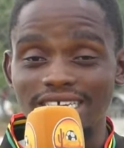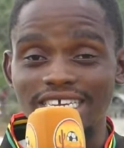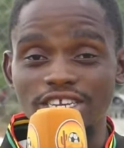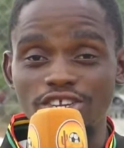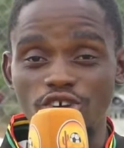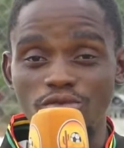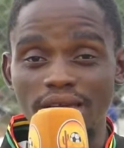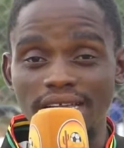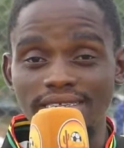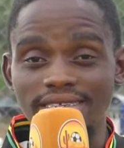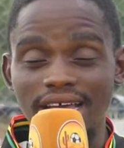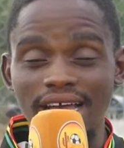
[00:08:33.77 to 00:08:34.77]
Gideon
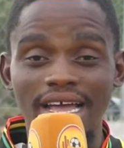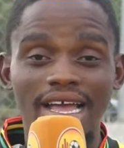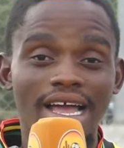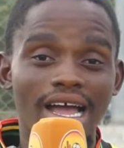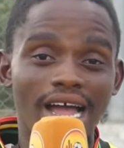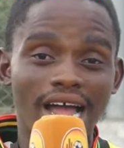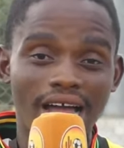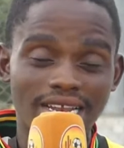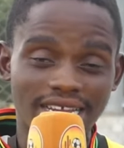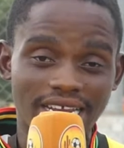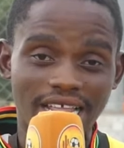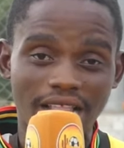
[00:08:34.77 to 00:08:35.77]
Mensah,
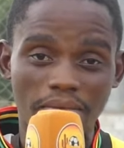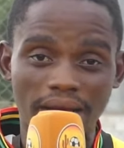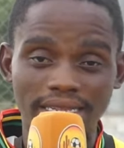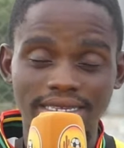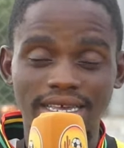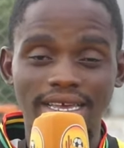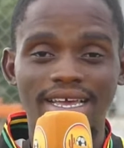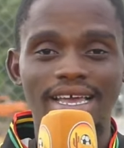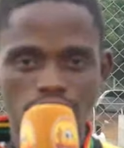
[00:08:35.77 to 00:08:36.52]
Daniel Amati.